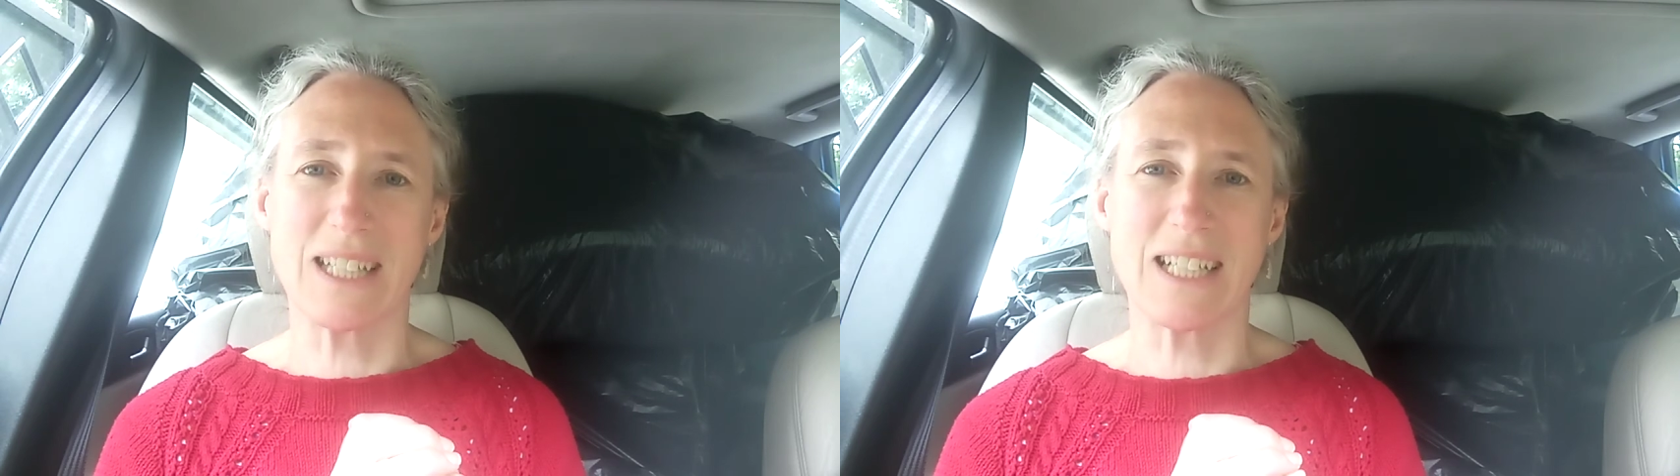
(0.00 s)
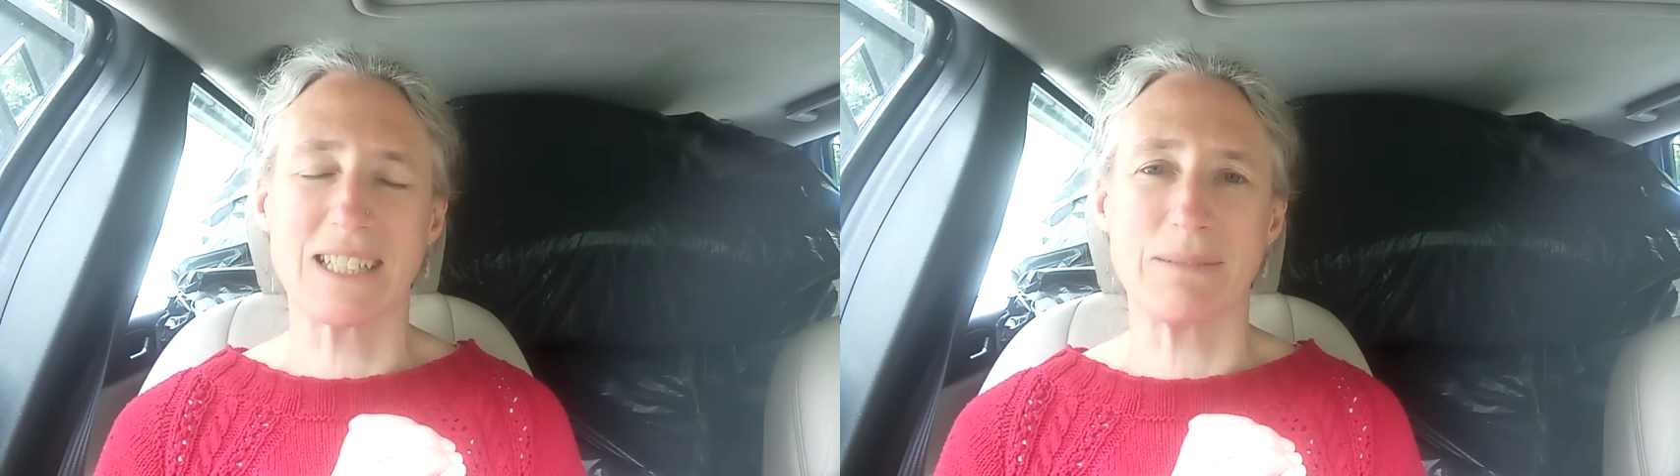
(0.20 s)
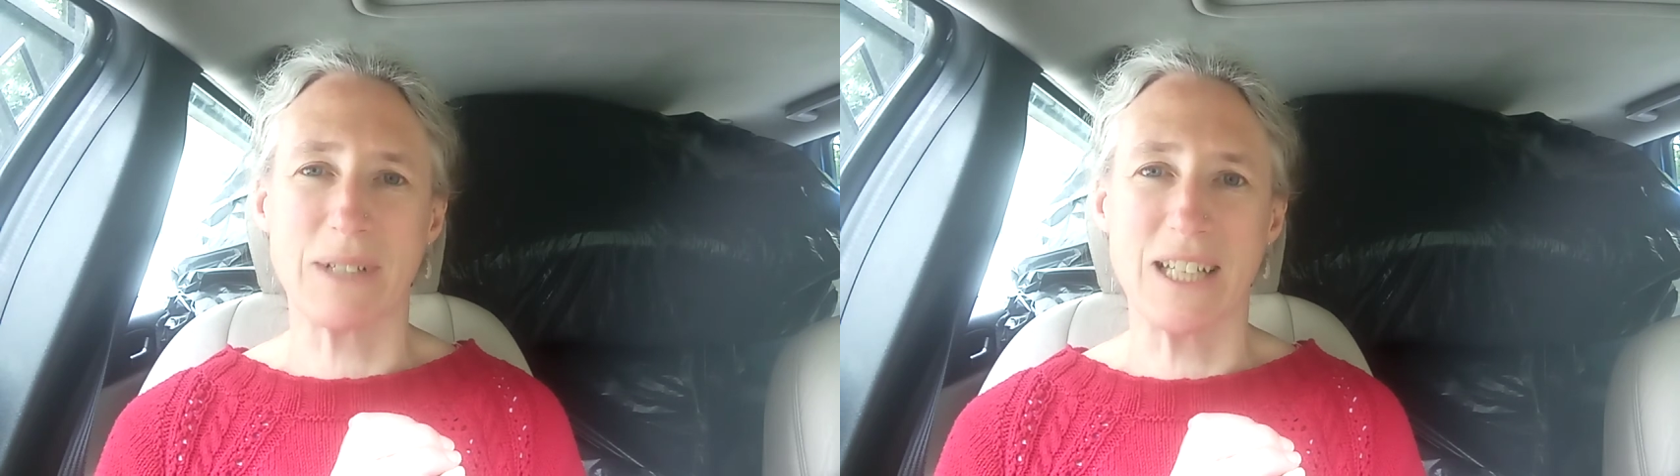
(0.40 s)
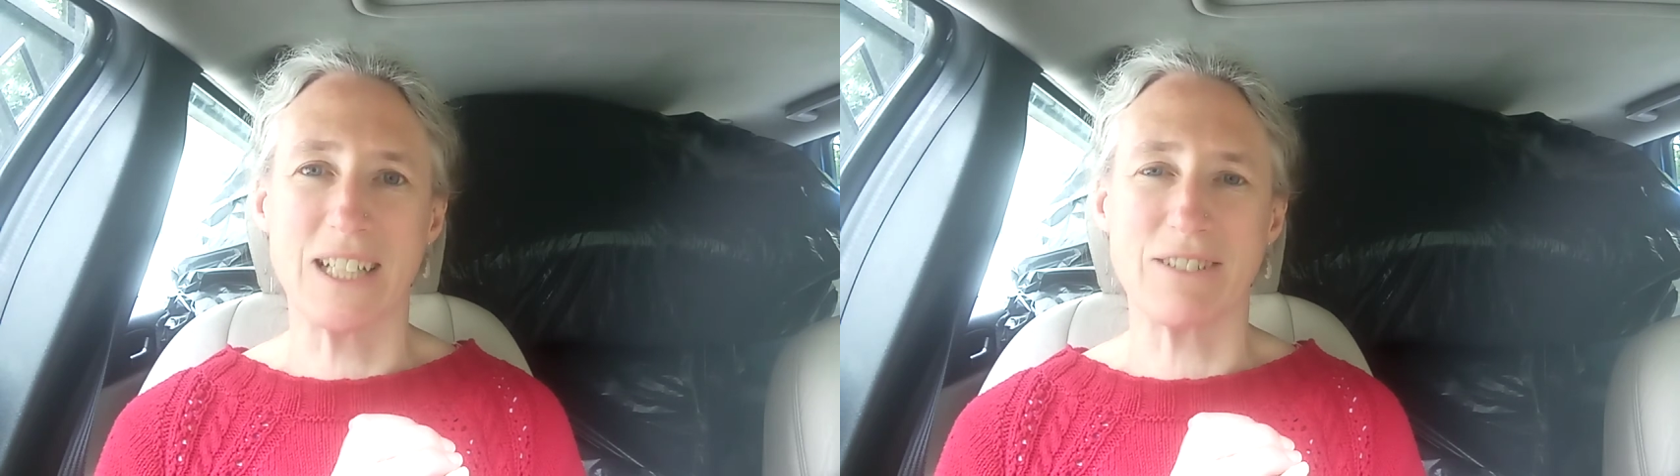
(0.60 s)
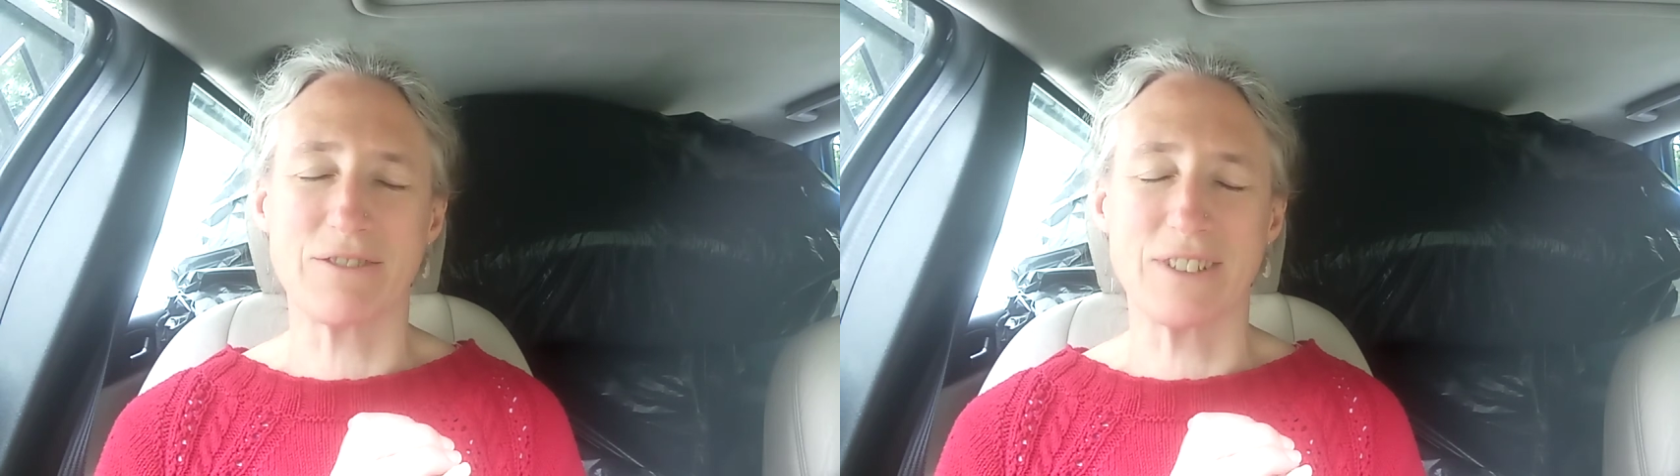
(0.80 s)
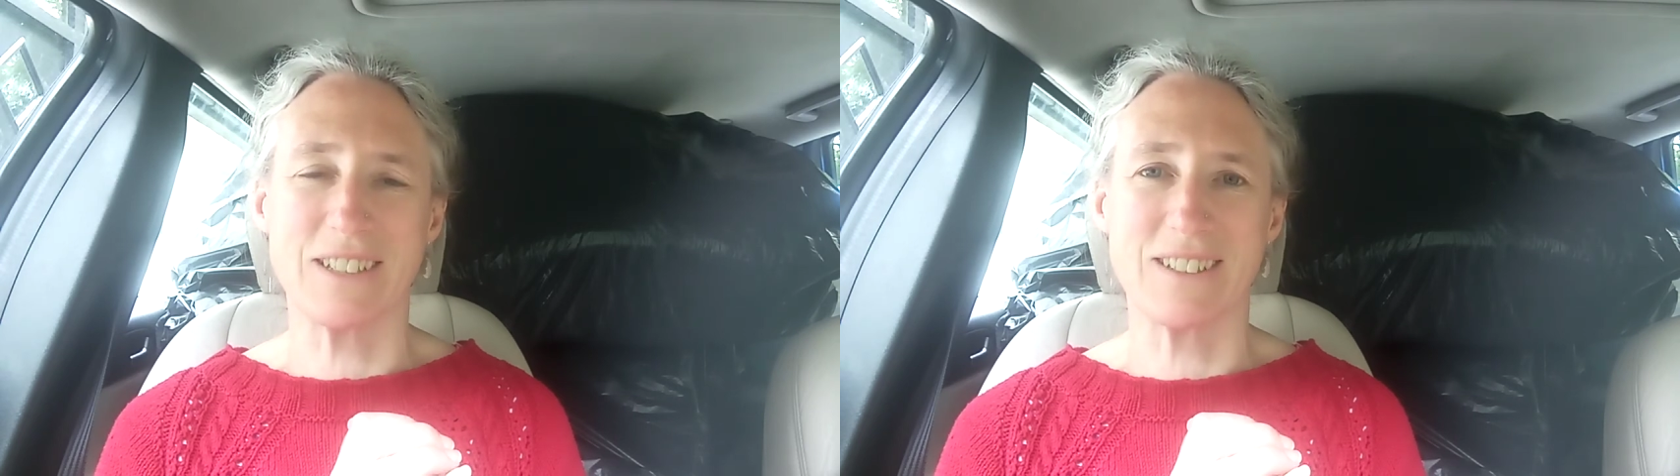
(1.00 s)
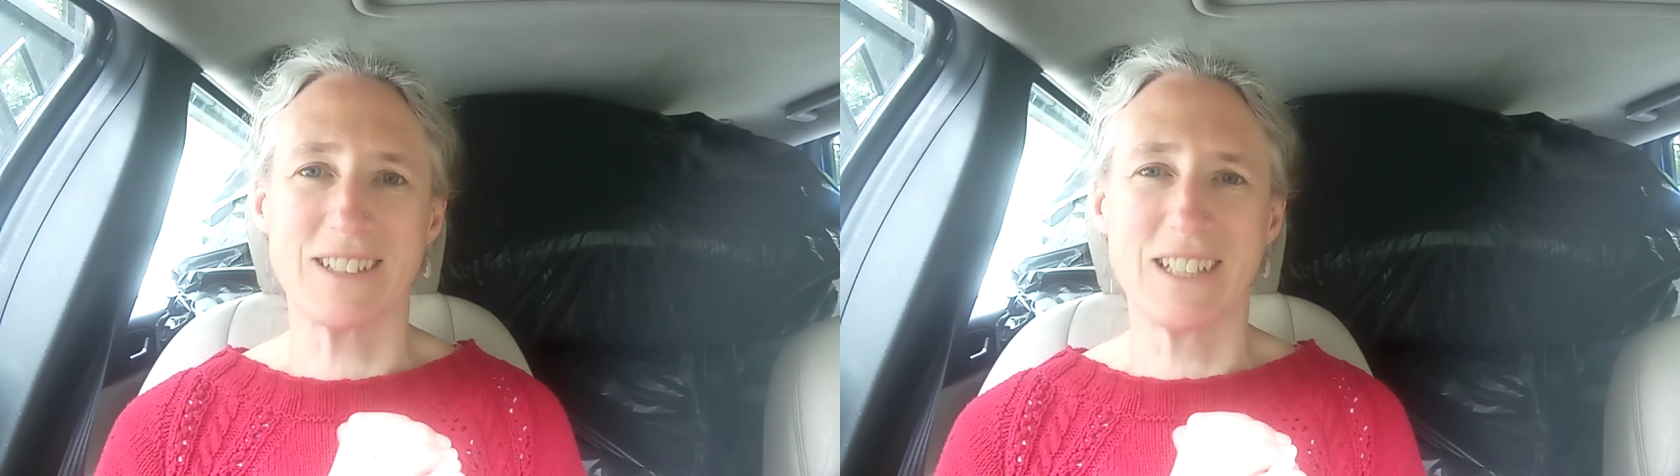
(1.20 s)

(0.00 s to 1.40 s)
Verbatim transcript: that in my life and